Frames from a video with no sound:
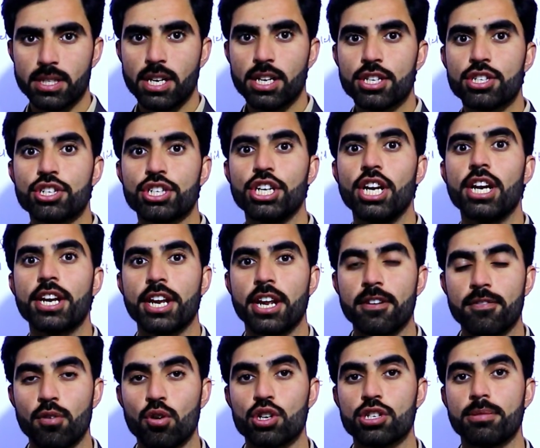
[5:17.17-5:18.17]
steel
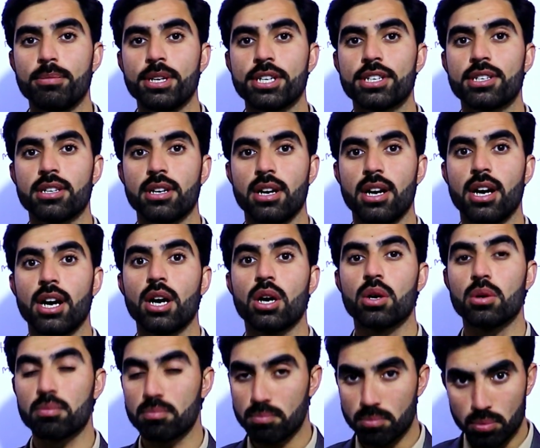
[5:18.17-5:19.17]
reinforcement
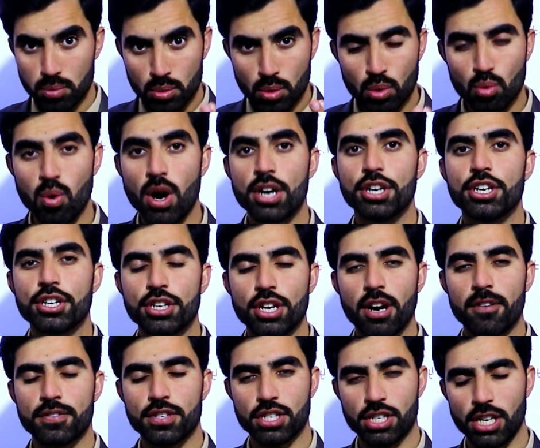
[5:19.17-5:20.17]
uh, quantity
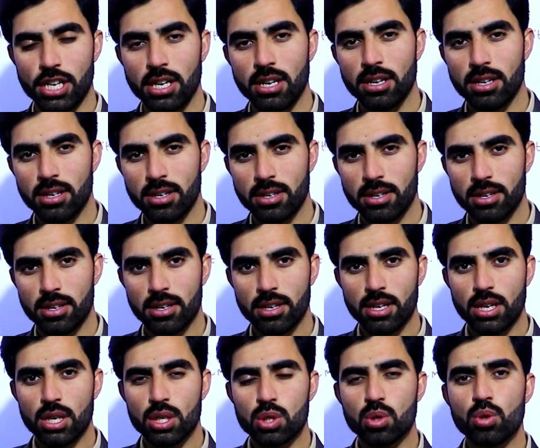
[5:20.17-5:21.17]
of steel.
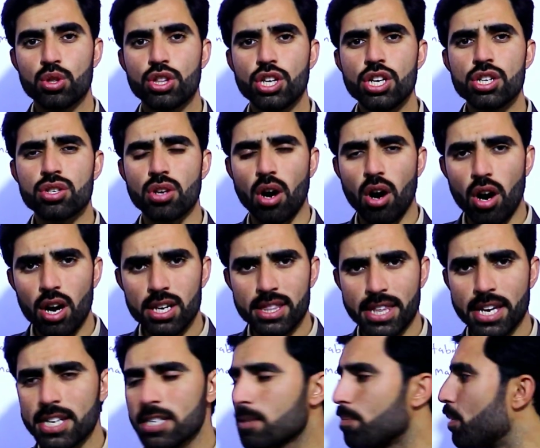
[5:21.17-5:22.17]
So these all
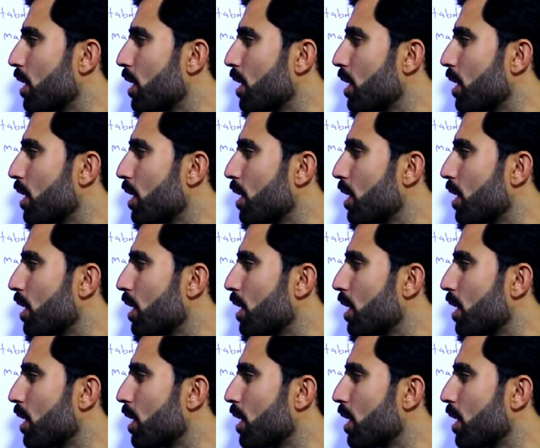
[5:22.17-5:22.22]
things